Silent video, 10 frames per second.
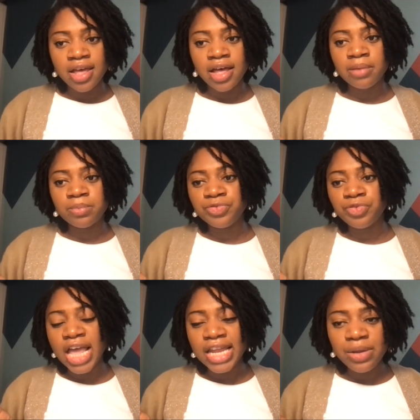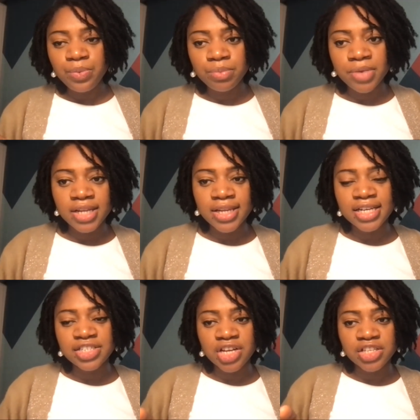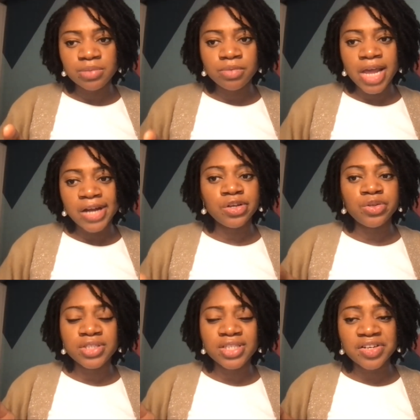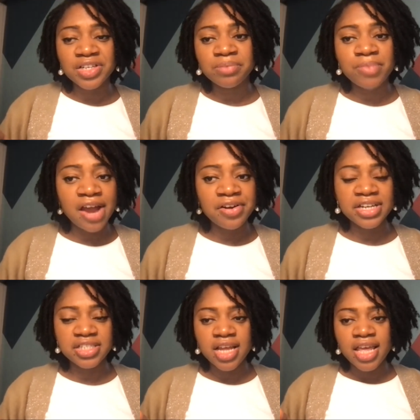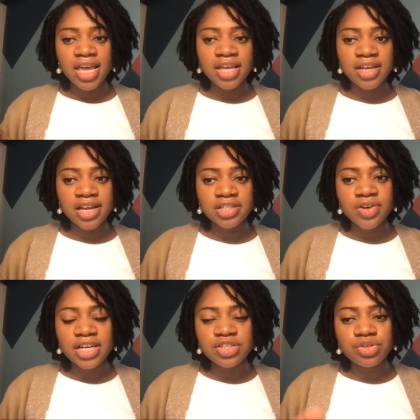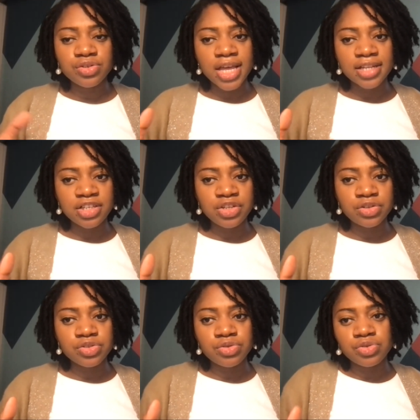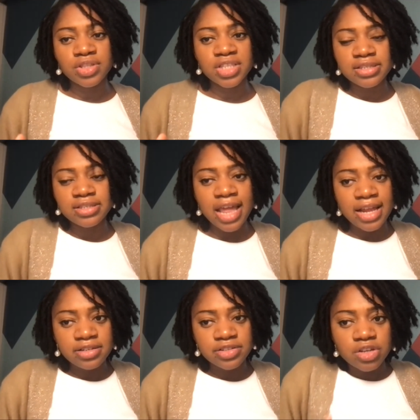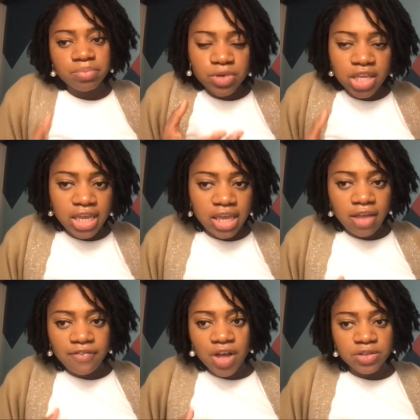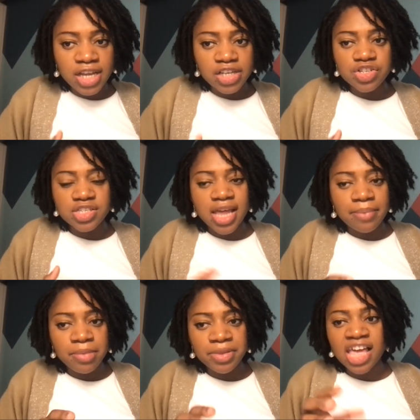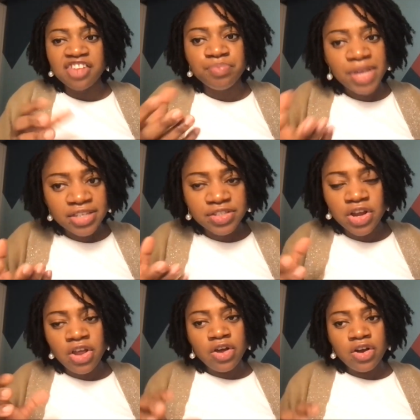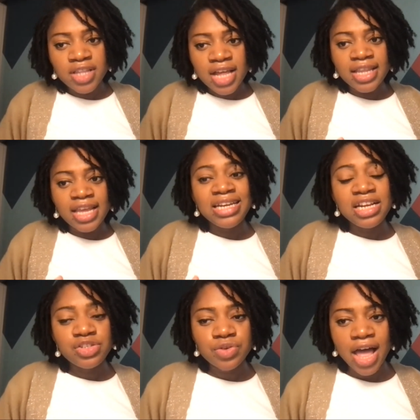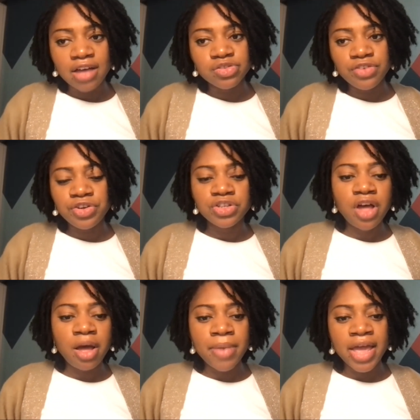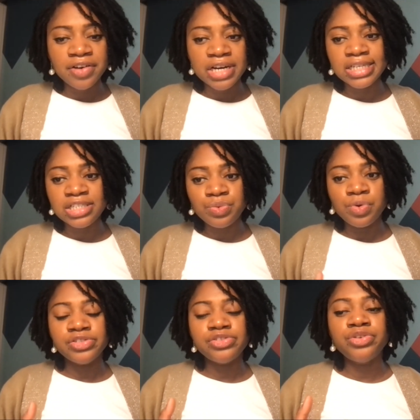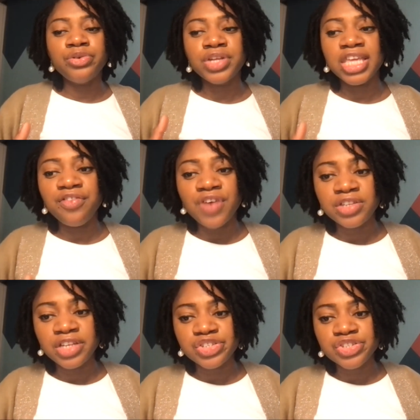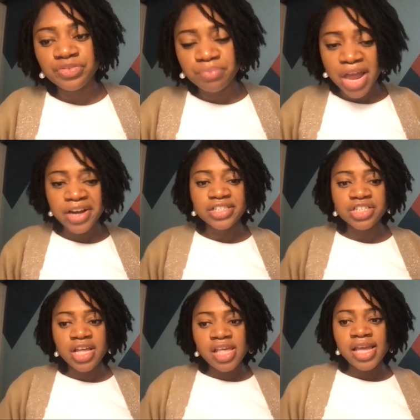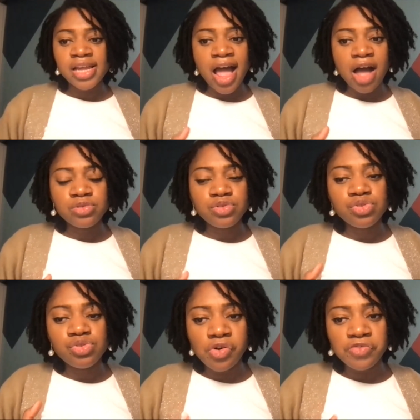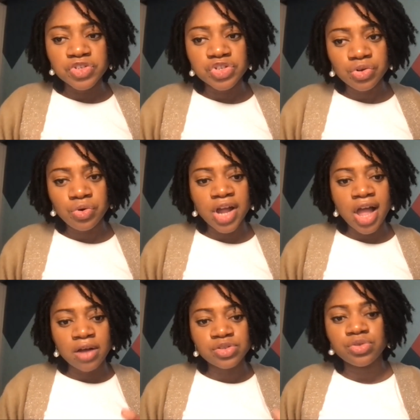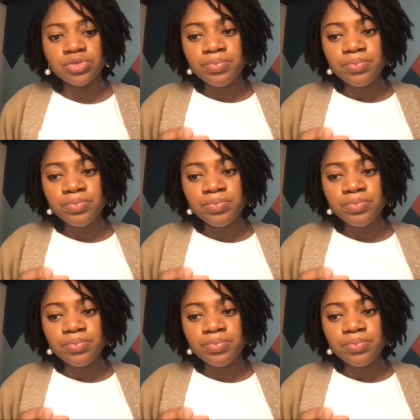um, for any woman that is yet to be married or those that are in marriage and they're trying to get you know to to understand some key foundations that maybe they have missed or that they need to have so if you're not married and you want to know the key foundations of marriage and how to know for sure how to